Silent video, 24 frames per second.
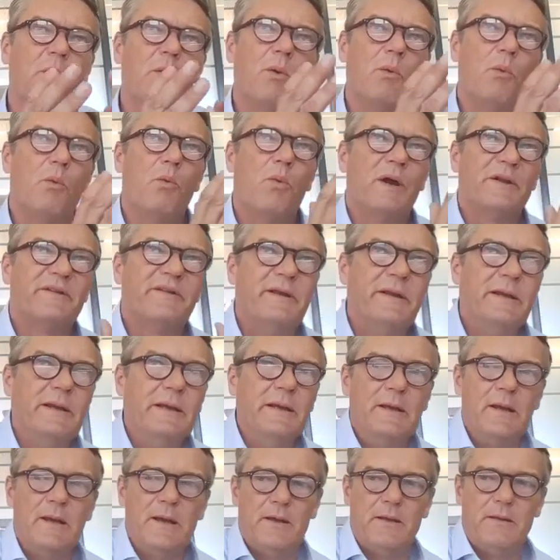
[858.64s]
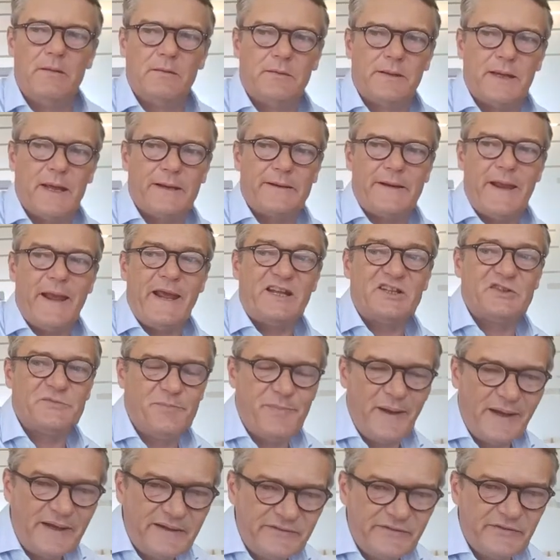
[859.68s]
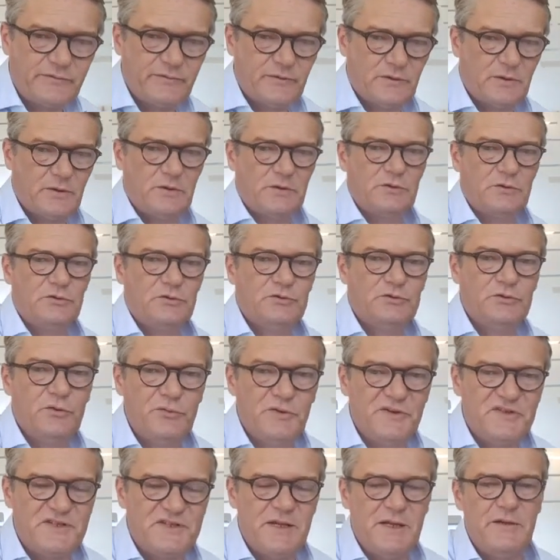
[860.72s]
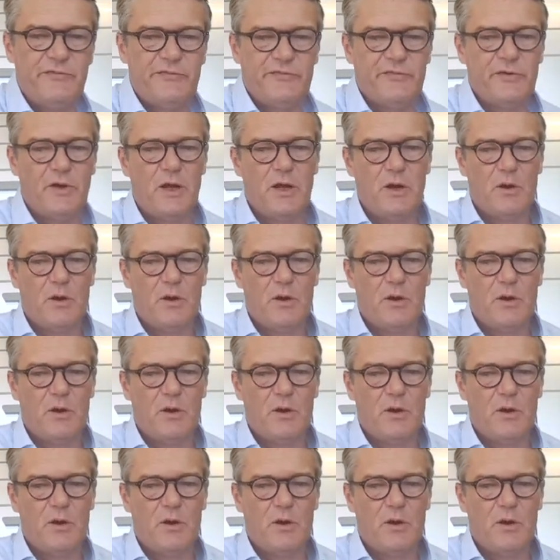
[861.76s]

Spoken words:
what he can expect to receive,